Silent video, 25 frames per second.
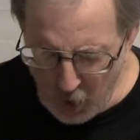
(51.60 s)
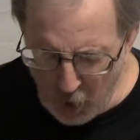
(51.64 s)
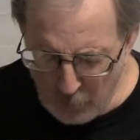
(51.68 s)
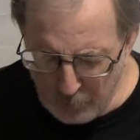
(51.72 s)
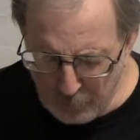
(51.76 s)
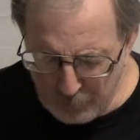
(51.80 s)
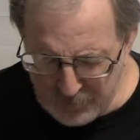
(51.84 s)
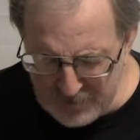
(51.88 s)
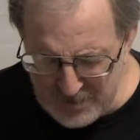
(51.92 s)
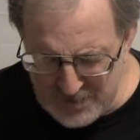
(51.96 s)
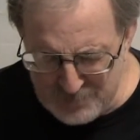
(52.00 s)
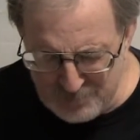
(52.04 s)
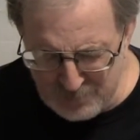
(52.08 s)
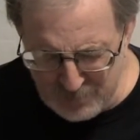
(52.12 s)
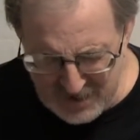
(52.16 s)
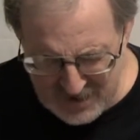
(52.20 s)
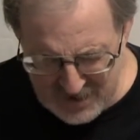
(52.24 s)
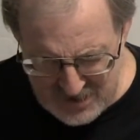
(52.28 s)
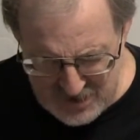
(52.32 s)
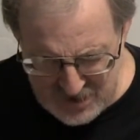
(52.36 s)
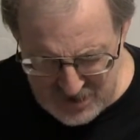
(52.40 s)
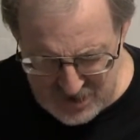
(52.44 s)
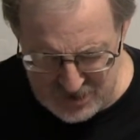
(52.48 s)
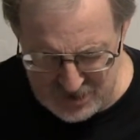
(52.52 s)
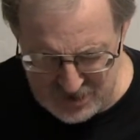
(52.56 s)
Please
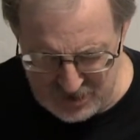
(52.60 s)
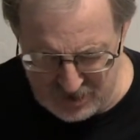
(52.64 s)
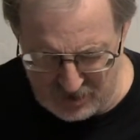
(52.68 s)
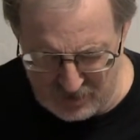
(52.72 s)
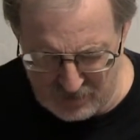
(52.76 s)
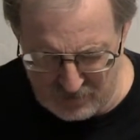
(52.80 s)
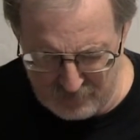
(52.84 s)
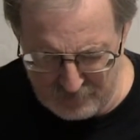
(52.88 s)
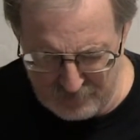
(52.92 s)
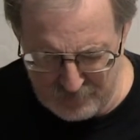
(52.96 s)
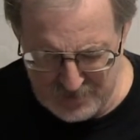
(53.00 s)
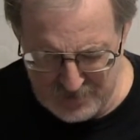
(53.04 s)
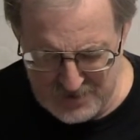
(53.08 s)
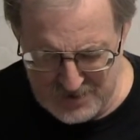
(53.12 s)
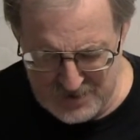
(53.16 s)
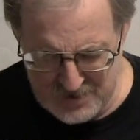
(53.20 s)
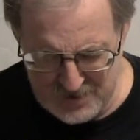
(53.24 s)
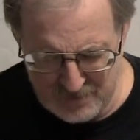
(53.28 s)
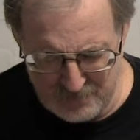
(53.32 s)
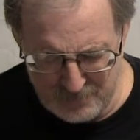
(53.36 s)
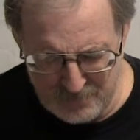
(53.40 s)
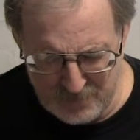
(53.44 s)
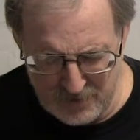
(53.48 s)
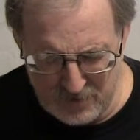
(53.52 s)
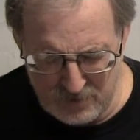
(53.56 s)
bless us all. Please
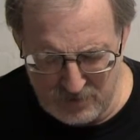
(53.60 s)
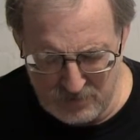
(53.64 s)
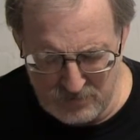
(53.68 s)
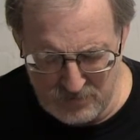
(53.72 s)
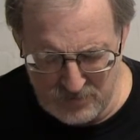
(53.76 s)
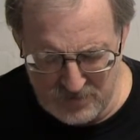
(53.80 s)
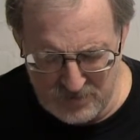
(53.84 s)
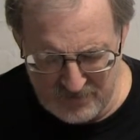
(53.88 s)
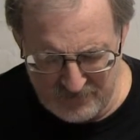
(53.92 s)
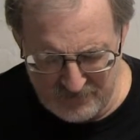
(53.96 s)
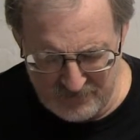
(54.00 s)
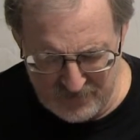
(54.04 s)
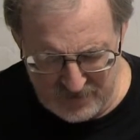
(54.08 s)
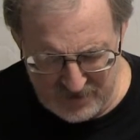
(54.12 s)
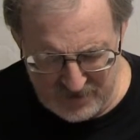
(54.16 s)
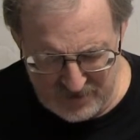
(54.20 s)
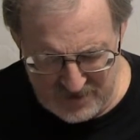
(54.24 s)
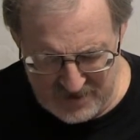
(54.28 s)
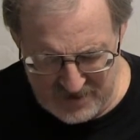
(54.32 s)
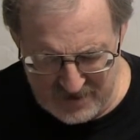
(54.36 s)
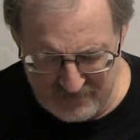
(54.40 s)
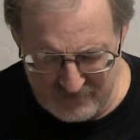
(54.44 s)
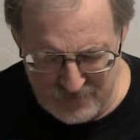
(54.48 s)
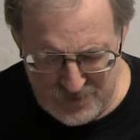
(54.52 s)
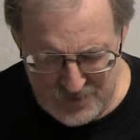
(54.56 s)
help our different
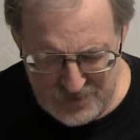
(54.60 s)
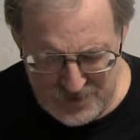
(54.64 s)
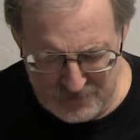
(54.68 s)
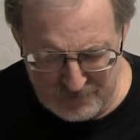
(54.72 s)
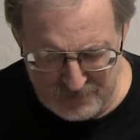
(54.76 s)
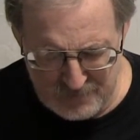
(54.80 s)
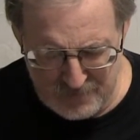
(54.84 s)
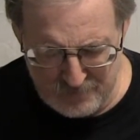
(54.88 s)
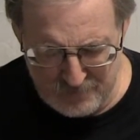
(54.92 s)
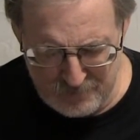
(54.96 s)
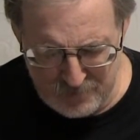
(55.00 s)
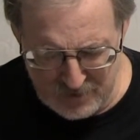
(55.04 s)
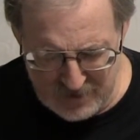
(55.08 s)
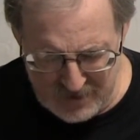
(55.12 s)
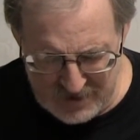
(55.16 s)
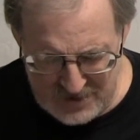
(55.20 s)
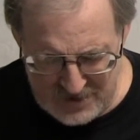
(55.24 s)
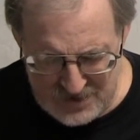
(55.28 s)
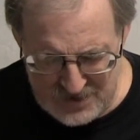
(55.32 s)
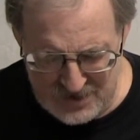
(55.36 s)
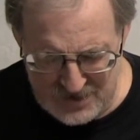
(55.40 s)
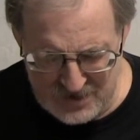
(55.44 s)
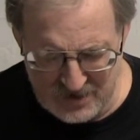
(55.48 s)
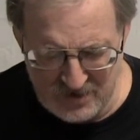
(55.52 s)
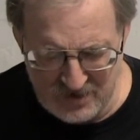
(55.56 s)
endeavors to be
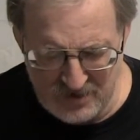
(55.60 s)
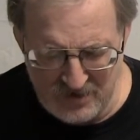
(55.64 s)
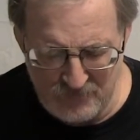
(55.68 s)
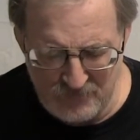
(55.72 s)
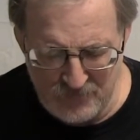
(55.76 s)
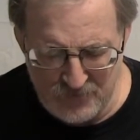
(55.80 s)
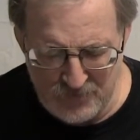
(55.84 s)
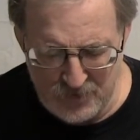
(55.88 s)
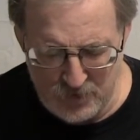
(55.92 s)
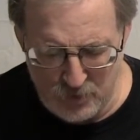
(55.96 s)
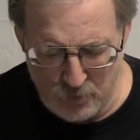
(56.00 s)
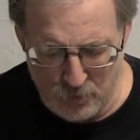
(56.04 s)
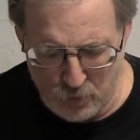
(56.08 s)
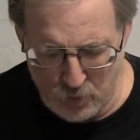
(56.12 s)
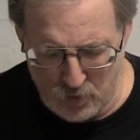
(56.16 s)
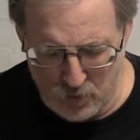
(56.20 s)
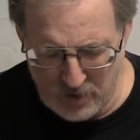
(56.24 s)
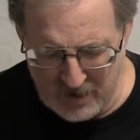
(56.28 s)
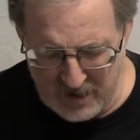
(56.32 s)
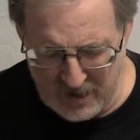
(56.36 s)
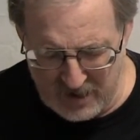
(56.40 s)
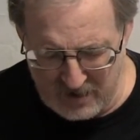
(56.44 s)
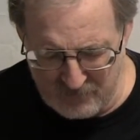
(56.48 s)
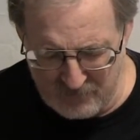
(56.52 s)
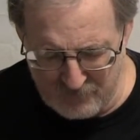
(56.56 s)
blessed and everything to
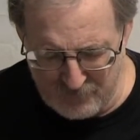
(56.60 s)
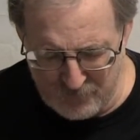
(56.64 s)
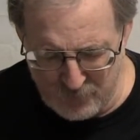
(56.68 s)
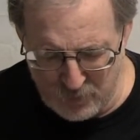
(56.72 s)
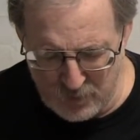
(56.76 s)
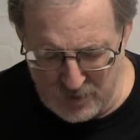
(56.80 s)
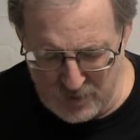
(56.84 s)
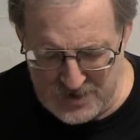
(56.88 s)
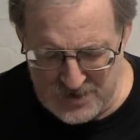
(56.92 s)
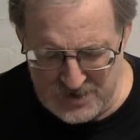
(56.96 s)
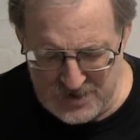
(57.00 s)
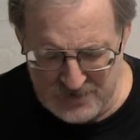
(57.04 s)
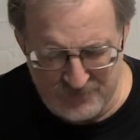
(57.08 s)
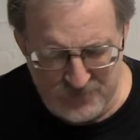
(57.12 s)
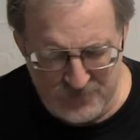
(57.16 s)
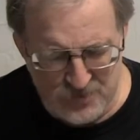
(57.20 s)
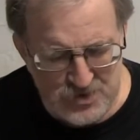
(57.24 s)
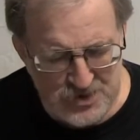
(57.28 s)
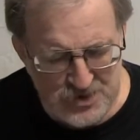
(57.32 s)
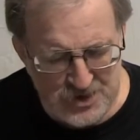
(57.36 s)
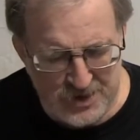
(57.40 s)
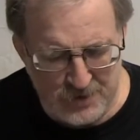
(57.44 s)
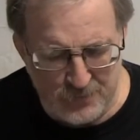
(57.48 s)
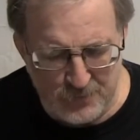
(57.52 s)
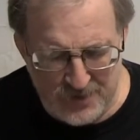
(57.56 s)
work out for us. If
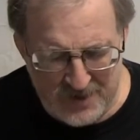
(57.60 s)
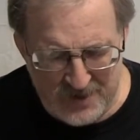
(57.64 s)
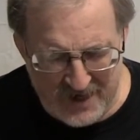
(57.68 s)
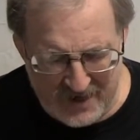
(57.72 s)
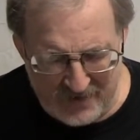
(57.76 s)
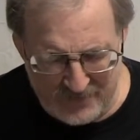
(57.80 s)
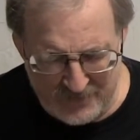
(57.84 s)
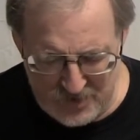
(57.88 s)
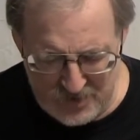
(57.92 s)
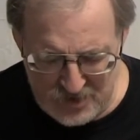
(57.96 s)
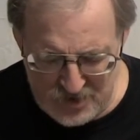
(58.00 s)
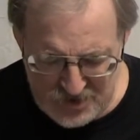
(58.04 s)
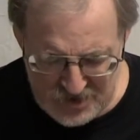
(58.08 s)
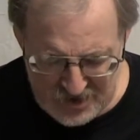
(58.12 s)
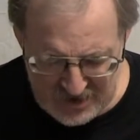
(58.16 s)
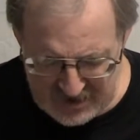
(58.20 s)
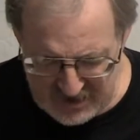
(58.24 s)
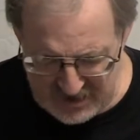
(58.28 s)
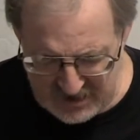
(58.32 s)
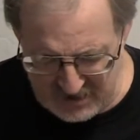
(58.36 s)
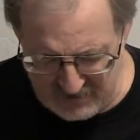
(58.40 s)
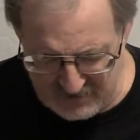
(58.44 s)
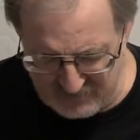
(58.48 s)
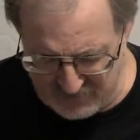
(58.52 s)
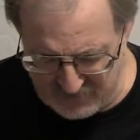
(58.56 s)
there's anyone out there
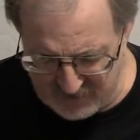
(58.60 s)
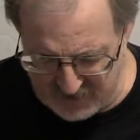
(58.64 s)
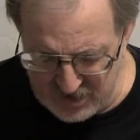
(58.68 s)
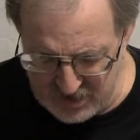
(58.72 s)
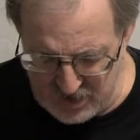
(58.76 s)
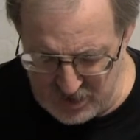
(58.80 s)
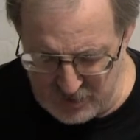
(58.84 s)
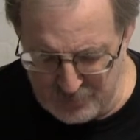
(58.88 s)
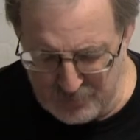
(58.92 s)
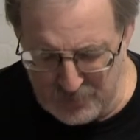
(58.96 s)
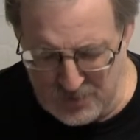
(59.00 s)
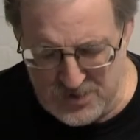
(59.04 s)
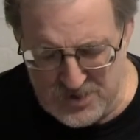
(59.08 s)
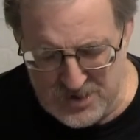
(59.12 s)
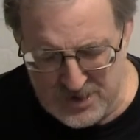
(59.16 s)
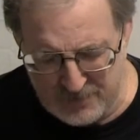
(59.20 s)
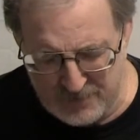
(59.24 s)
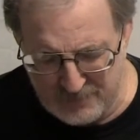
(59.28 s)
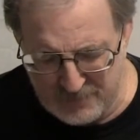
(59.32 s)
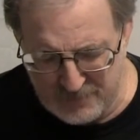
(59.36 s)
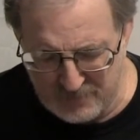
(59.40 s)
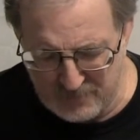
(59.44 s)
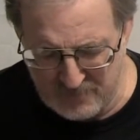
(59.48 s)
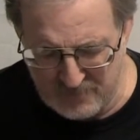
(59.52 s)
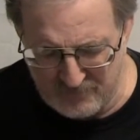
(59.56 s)
seeking to find you, please
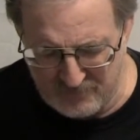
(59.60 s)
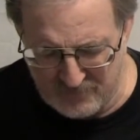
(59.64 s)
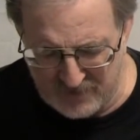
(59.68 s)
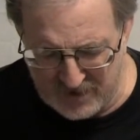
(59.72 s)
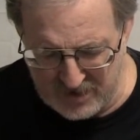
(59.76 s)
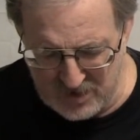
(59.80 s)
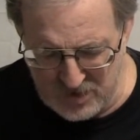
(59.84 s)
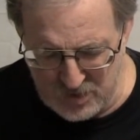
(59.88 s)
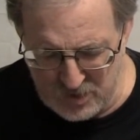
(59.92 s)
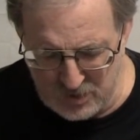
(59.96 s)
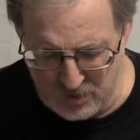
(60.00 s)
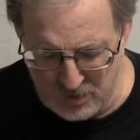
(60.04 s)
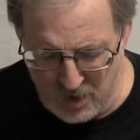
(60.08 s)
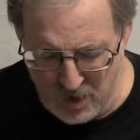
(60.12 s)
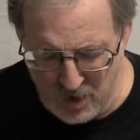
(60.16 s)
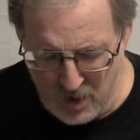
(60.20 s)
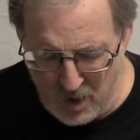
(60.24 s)
help them to find you.